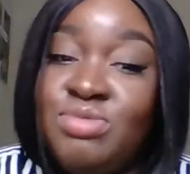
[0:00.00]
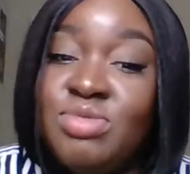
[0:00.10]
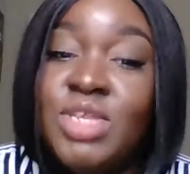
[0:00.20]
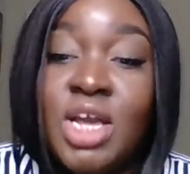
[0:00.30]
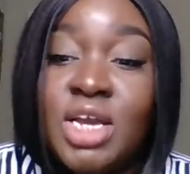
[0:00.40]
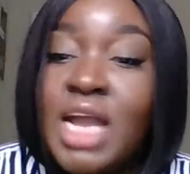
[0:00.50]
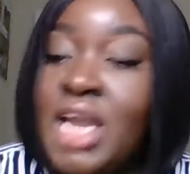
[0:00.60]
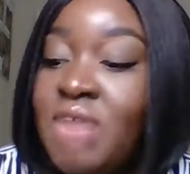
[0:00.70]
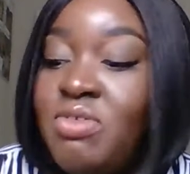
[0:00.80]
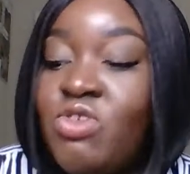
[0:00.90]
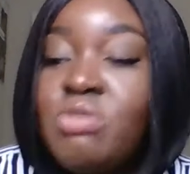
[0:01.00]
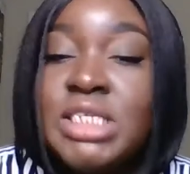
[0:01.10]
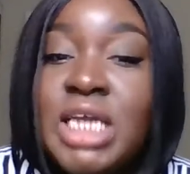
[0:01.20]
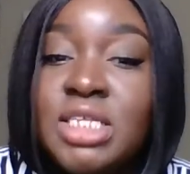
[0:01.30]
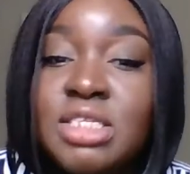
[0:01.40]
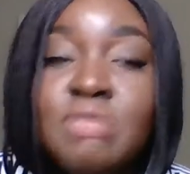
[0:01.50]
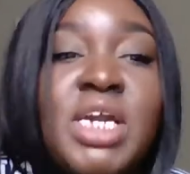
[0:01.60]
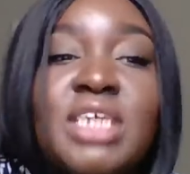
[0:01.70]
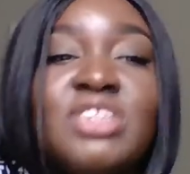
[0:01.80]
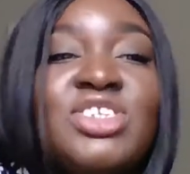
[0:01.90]
look, I can't even form a sentence
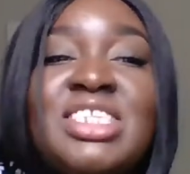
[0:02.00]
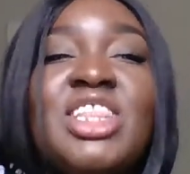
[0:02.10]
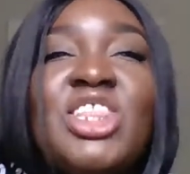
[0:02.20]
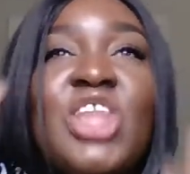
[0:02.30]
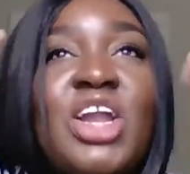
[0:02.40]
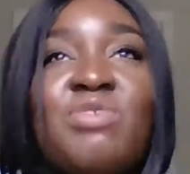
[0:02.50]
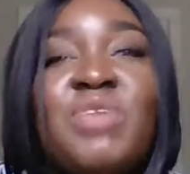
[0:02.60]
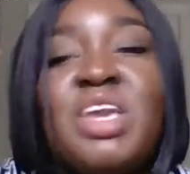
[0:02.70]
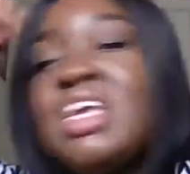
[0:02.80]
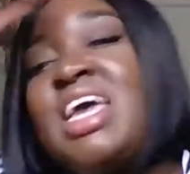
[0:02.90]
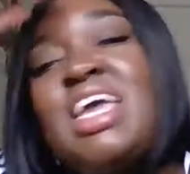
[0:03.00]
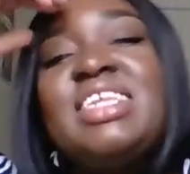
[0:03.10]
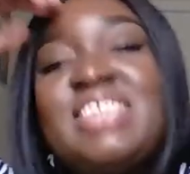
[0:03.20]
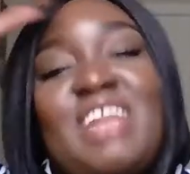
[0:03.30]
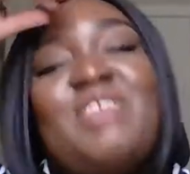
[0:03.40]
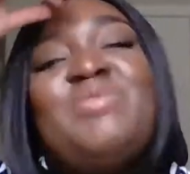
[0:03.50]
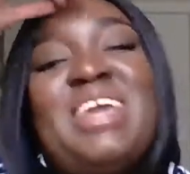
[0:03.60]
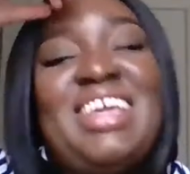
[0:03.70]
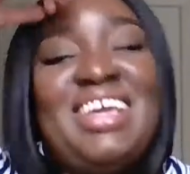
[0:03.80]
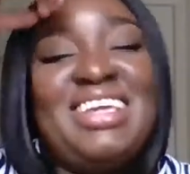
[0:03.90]
because just the thought of it is getting
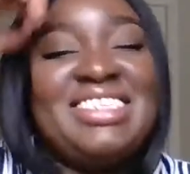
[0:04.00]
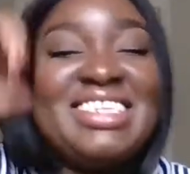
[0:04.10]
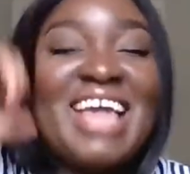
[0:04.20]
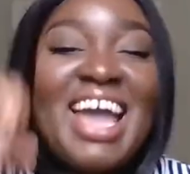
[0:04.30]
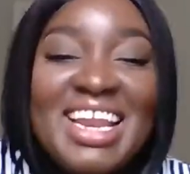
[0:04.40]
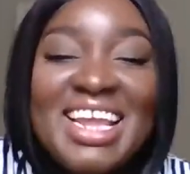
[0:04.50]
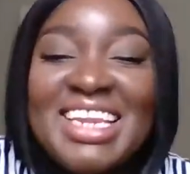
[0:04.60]
me excited.